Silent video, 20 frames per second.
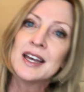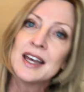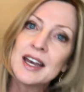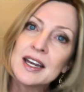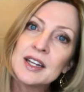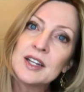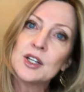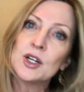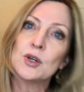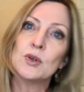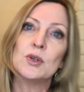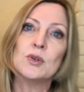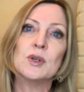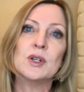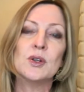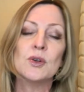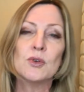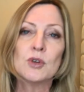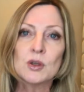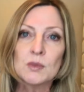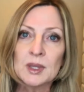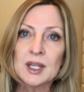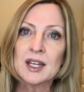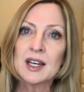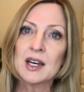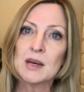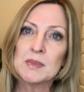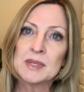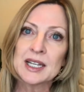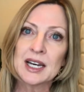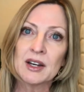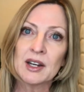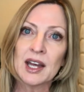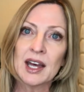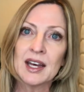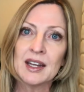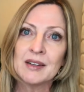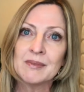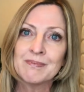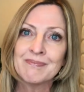And you know who it normally comes out
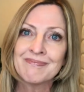at?